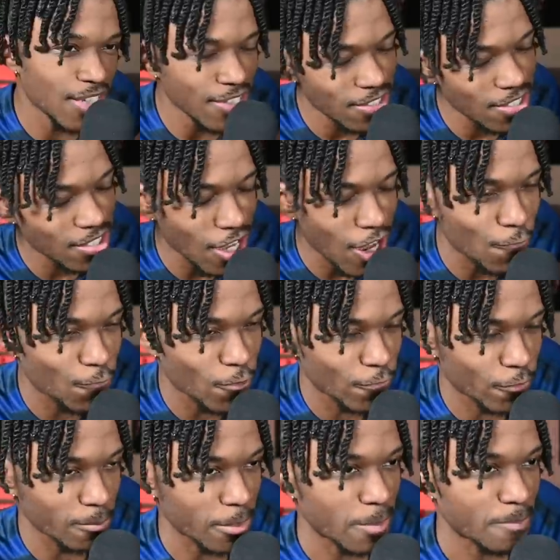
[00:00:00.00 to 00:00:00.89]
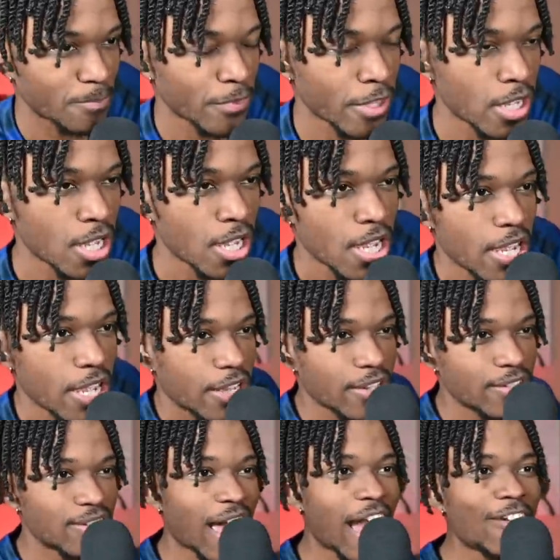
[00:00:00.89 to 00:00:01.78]
is a tough one for me
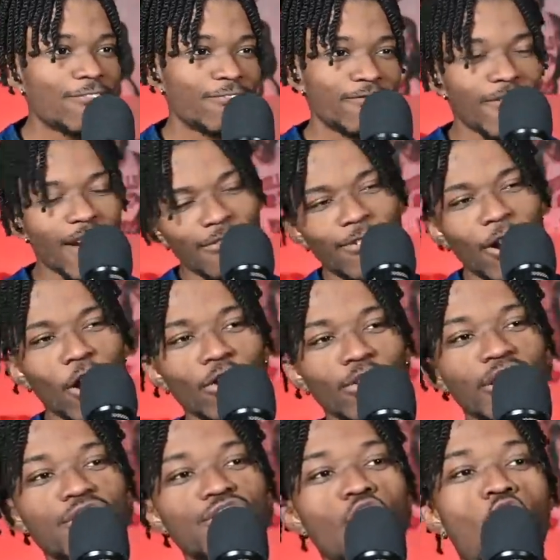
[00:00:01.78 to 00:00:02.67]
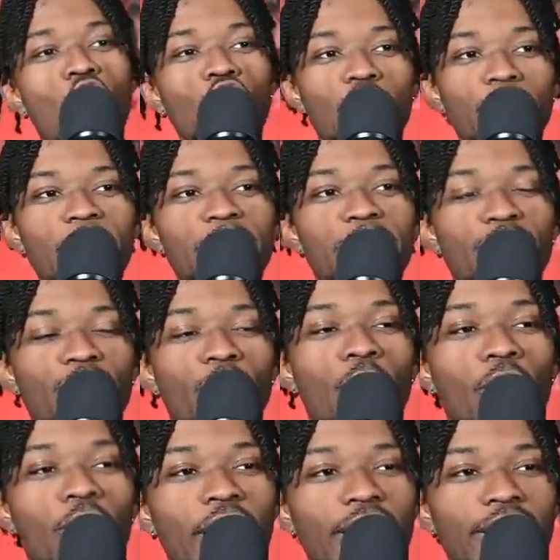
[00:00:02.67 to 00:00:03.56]
because I've I've heard this argument
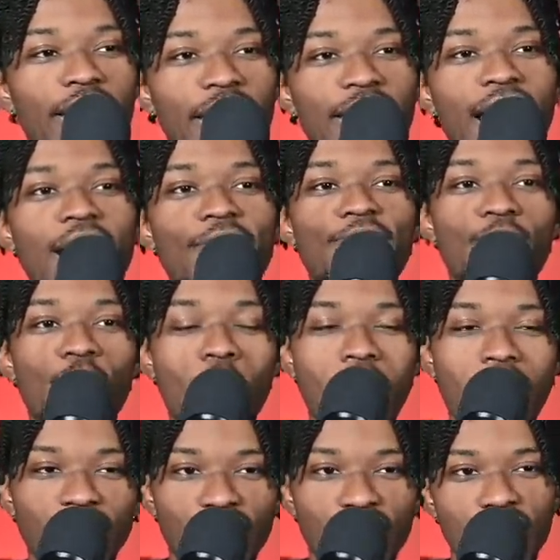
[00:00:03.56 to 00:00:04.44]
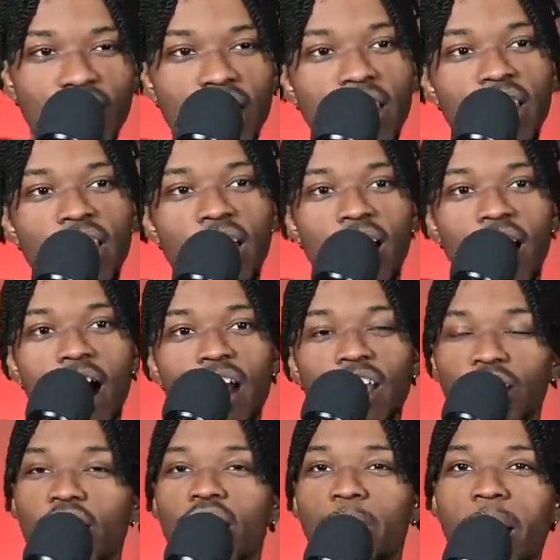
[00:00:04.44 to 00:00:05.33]
before, and, and I've watched a
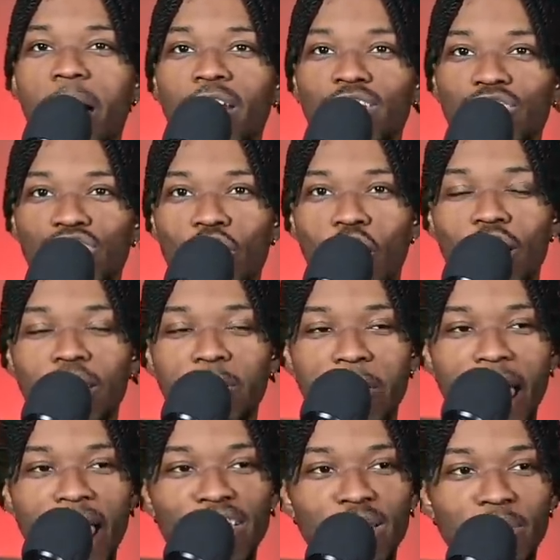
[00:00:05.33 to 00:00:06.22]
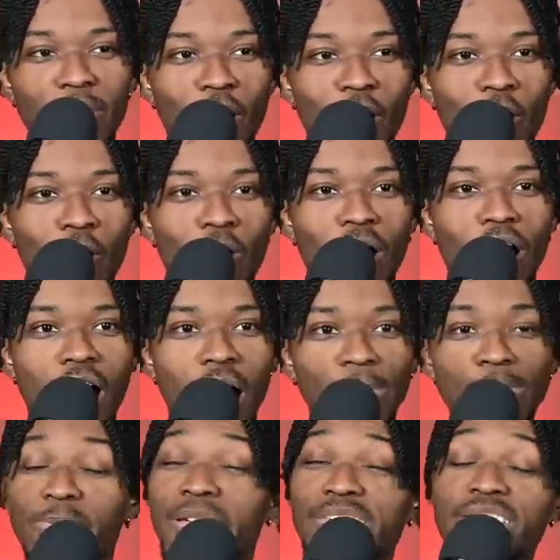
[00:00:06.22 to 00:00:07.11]
good amount of Charlotte basketball, um,
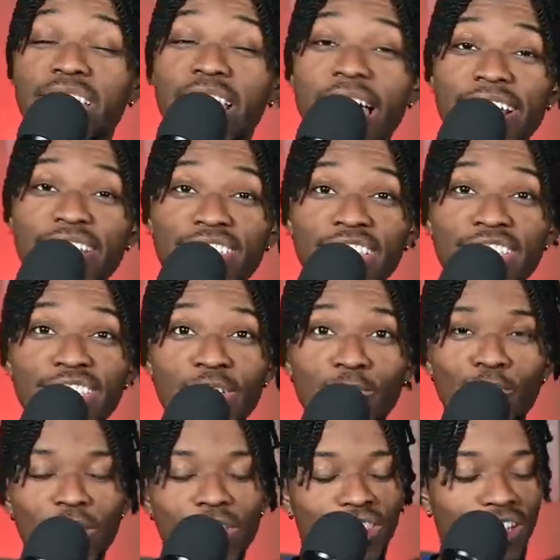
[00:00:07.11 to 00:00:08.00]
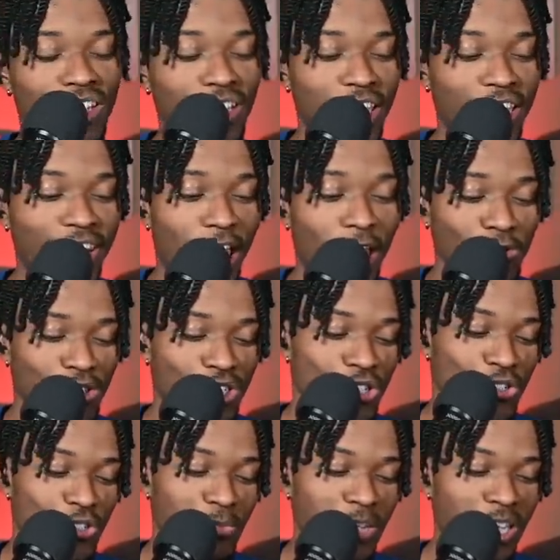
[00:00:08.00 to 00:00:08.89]
especially last season with the
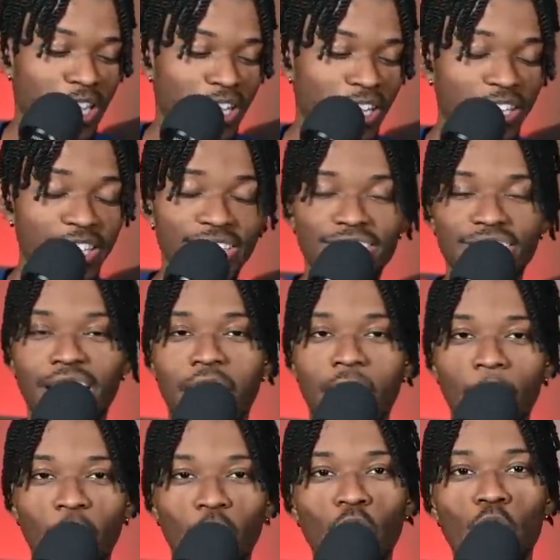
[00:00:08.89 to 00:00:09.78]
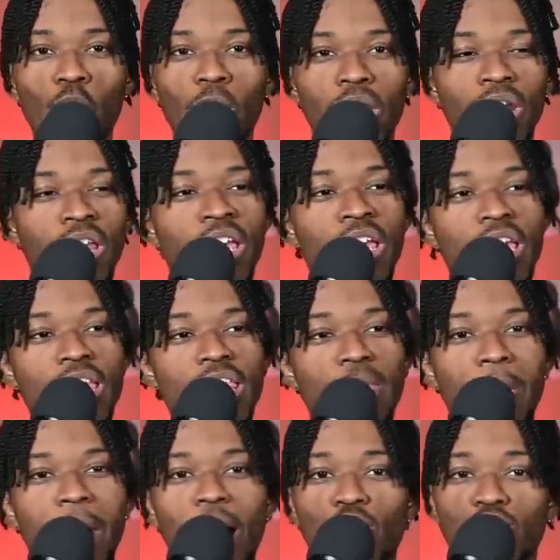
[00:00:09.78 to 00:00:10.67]
announcers being at least comical and
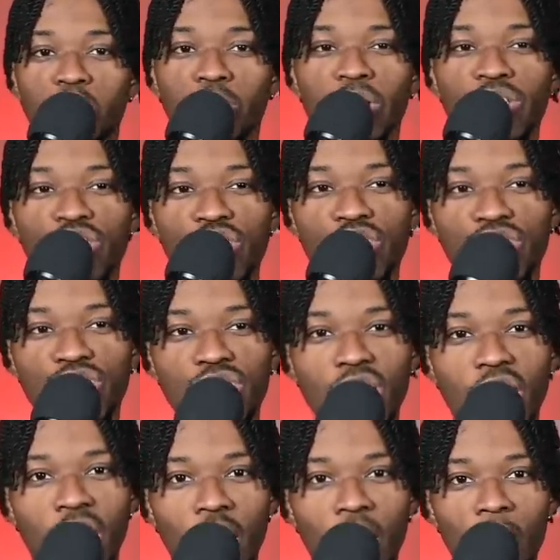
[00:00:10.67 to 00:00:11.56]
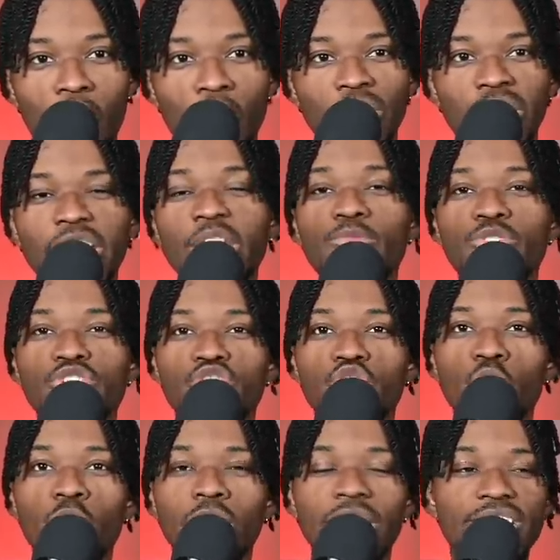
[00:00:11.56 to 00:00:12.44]
Miles Bridges um, when he was
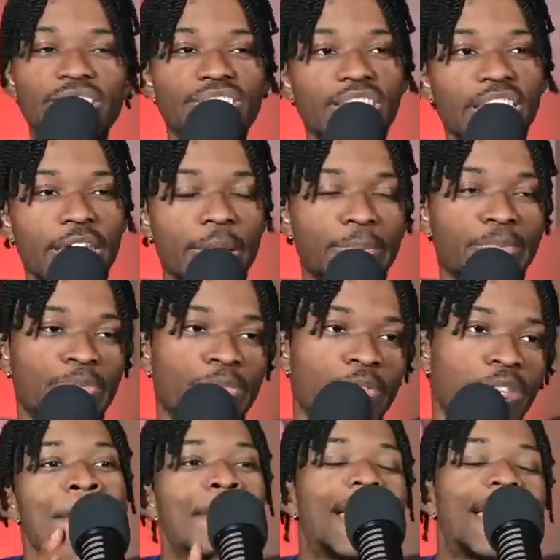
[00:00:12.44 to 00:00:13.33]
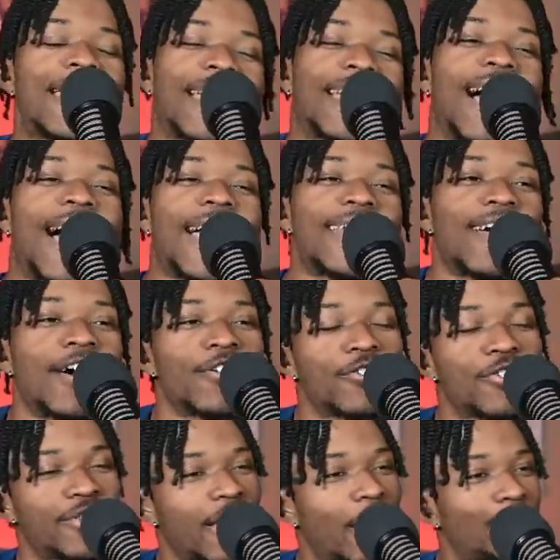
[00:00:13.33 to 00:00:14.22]
doing his thing. And I kind of
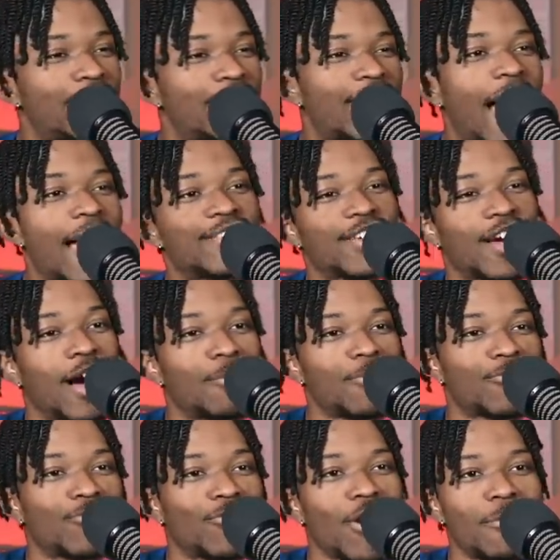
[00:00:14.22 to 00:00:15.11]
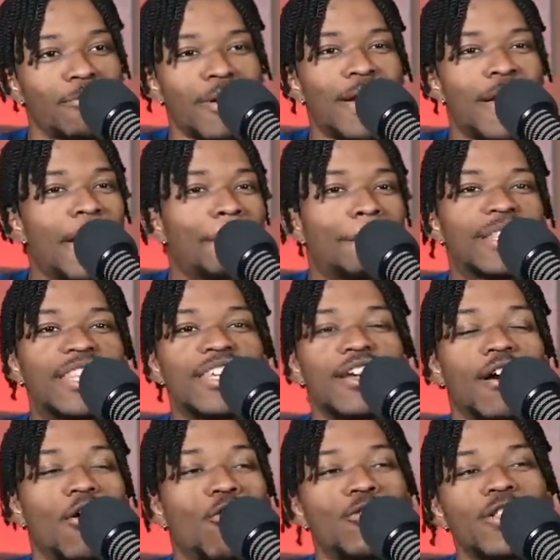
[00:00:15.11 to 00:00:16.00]
understand where this guy's coming from, but
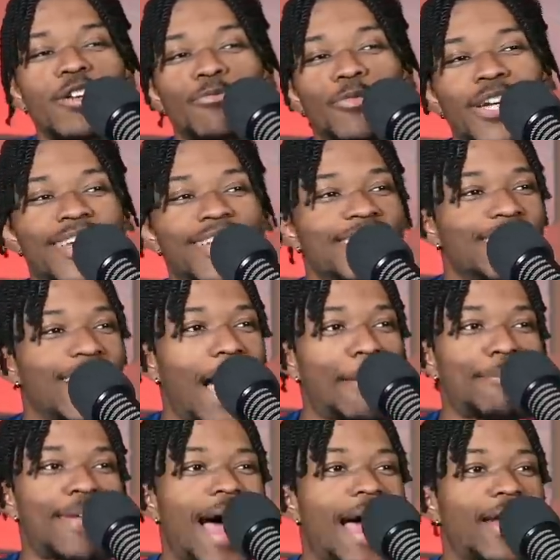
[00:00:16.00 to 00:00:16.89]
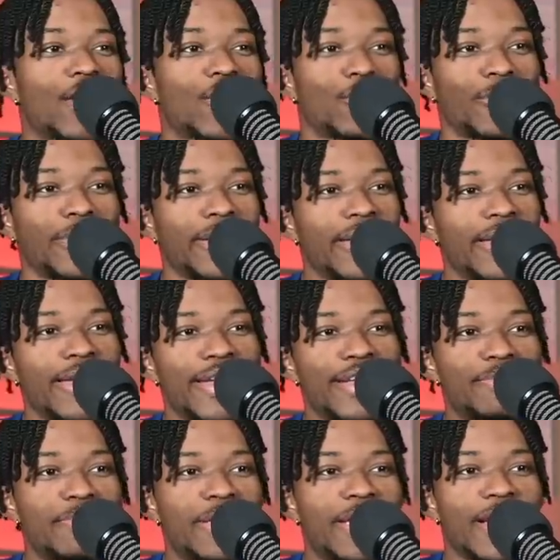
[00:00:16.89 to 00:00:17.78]
the only reason I'm not agreeing
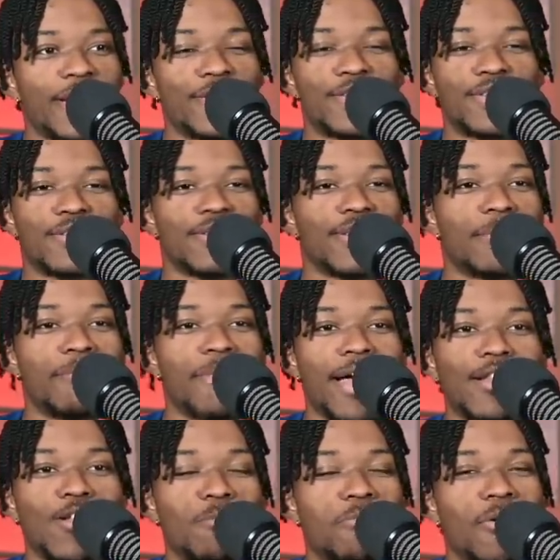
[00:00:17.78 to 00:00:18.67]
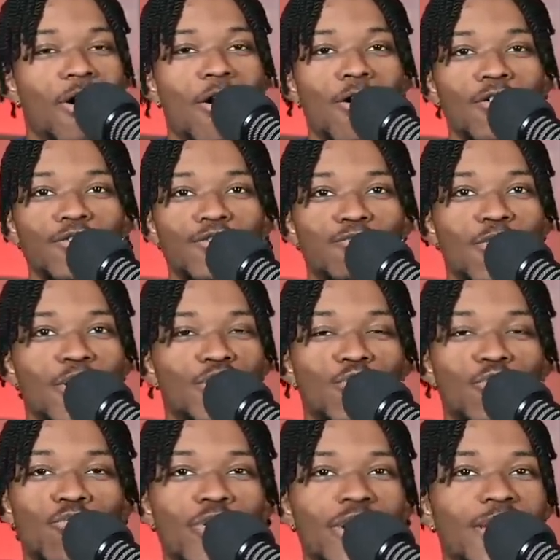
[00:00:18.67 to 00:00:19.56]
is because LaMelo Ball's, what,
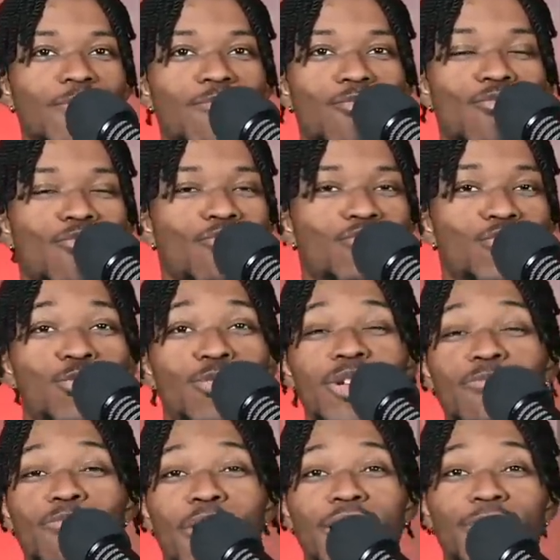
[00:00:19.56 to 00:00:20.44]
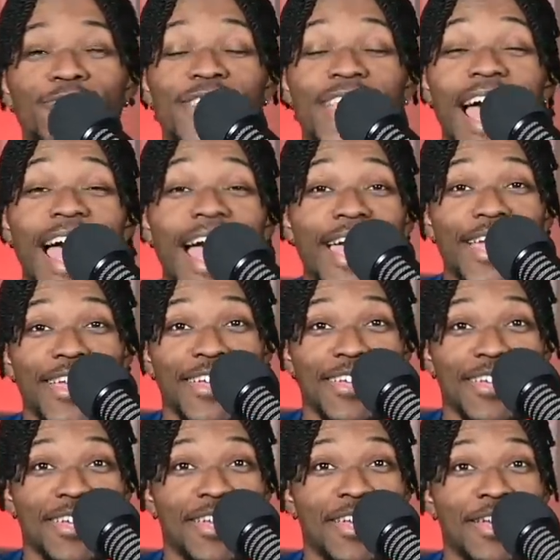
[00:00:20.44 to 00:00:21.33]
20, 21 of that?
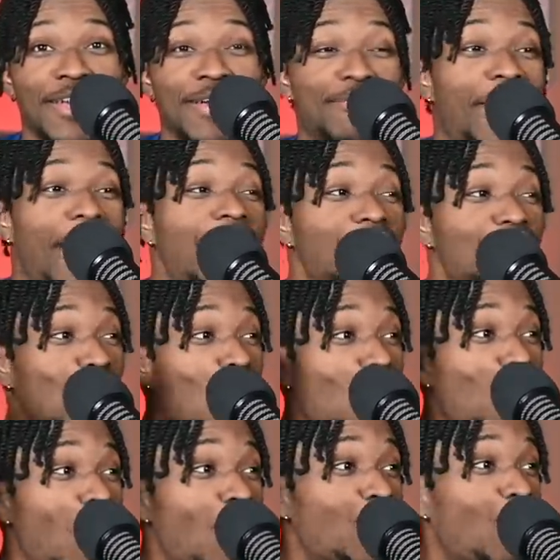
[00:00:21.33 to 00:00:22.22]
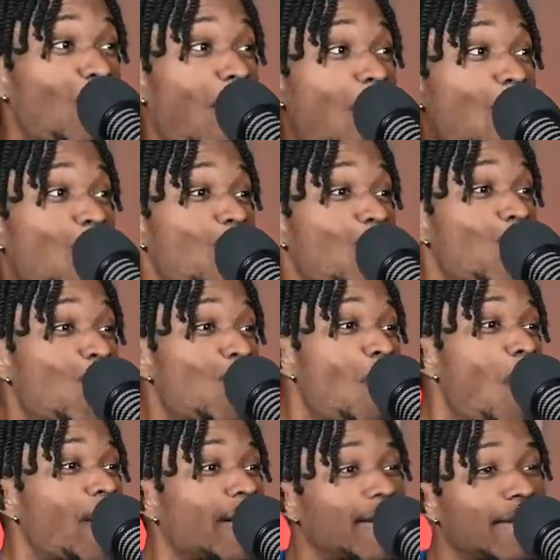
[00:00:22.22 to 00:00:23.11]
Based on what Raul
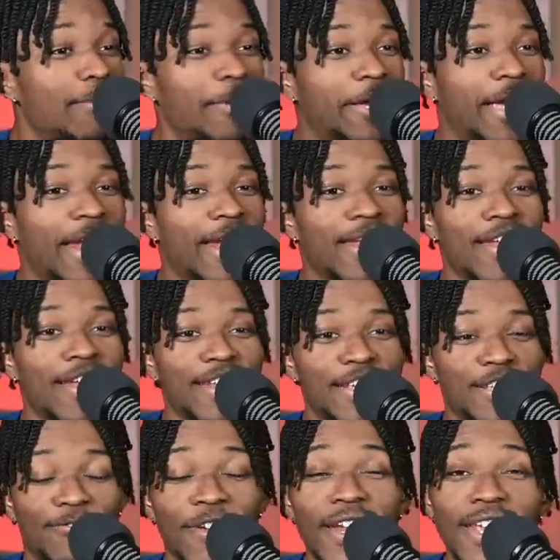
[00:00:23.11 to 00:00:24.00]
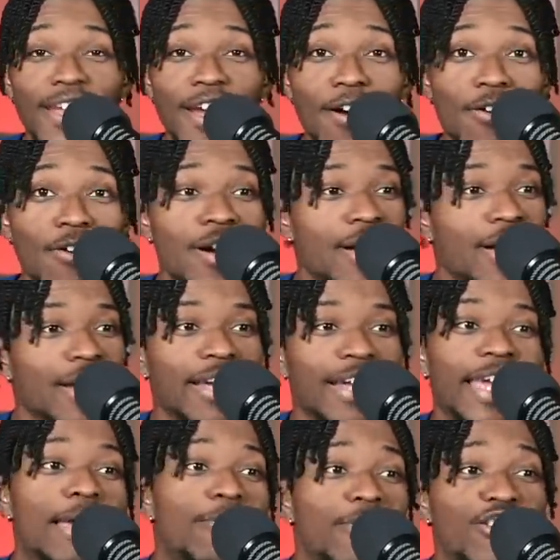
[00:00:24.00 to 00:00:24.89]
won in the beginning of this video,
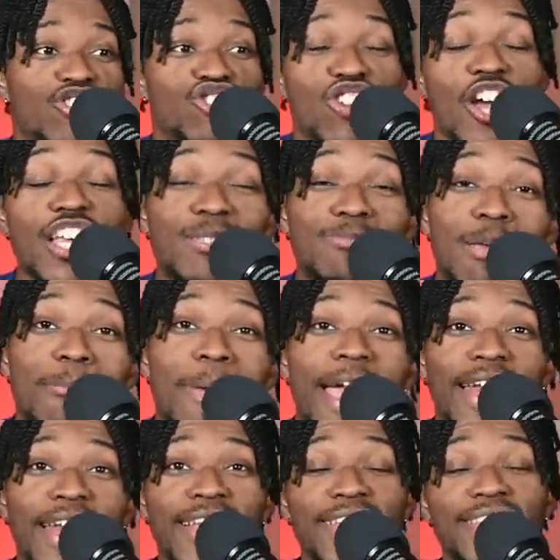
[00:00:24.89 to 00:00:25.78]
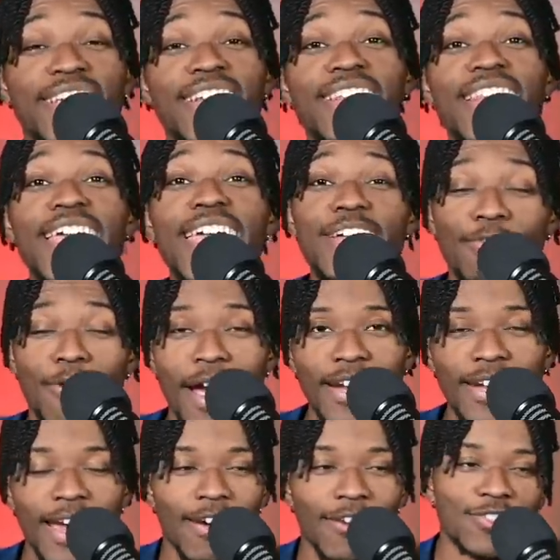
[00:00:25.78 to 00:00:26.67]
he would have just been making it into the league
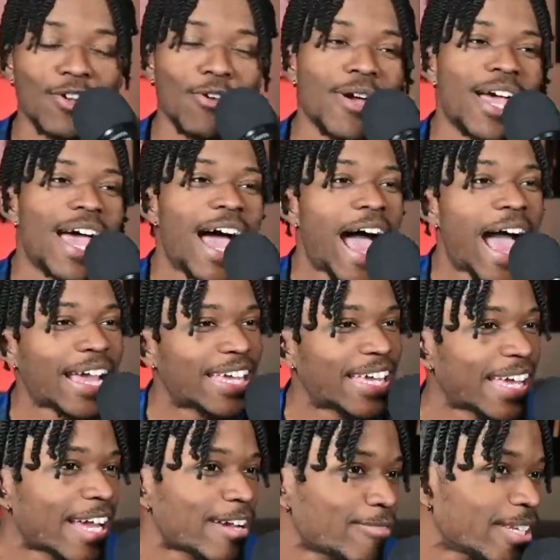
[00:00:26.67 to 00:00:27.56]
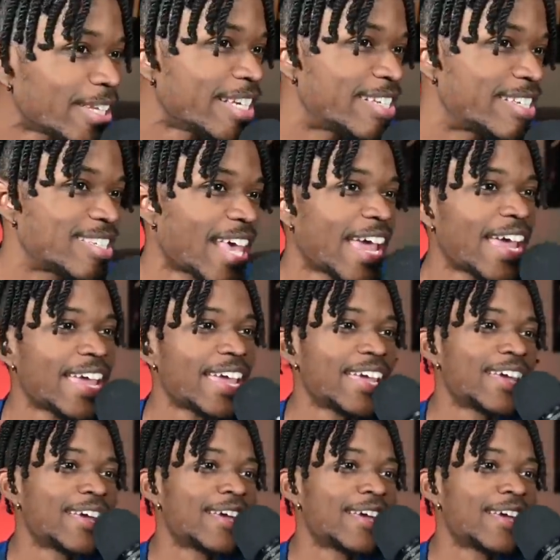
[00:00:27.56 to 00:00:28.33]
right now. So I can't really say